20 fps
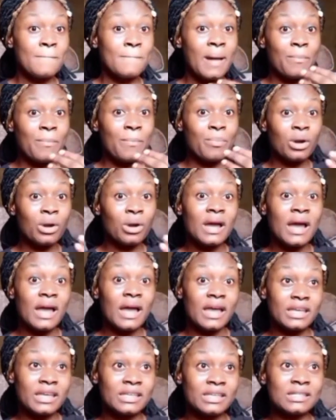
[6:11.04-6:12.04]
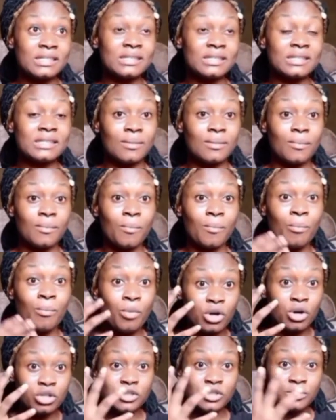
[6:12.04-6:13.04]
My brother is
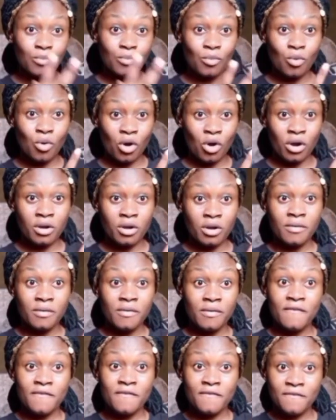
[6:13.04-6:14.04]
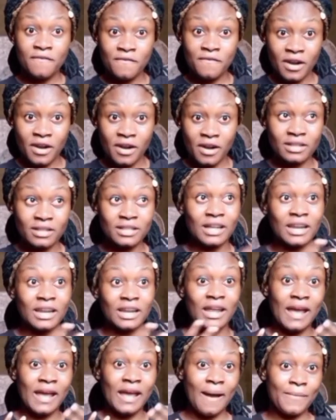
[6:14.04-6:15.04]
much more fairer
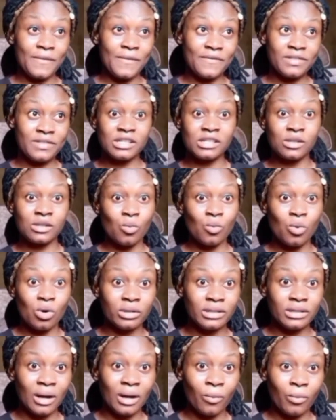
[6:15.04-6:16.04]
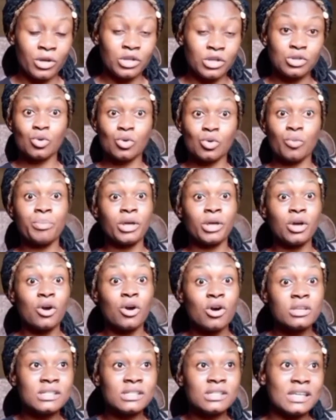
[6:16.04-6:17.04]
than I am, if there's a word that way. So
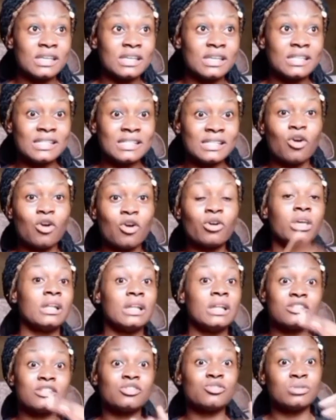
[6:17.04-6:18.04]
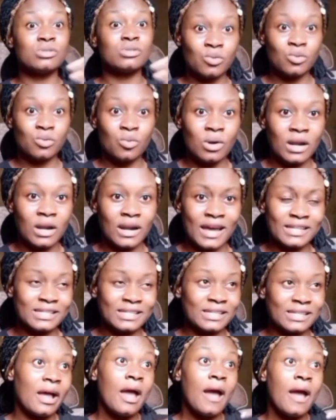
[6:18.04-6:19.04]
because he is, okay, let's use the word
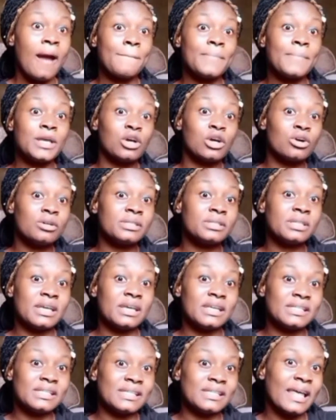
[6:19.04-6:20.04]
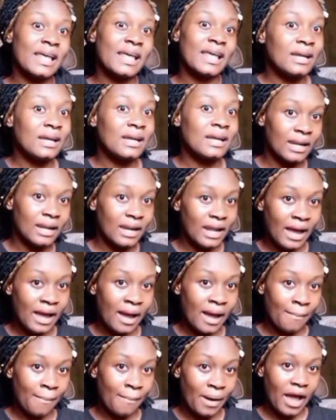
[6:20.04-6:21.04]
lighter. Because he is lighter than I
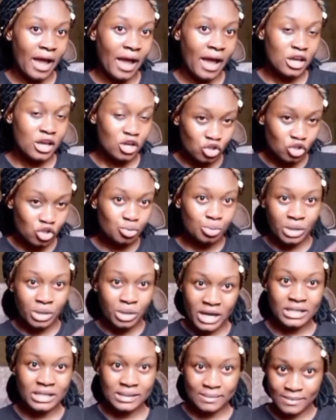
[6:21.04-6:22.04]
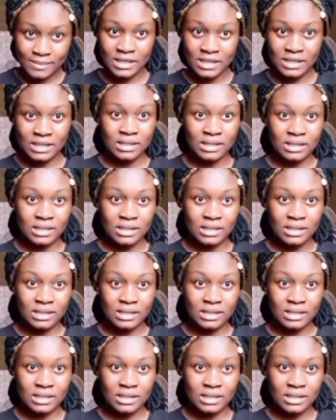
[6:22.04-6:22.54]
am, he should hate me.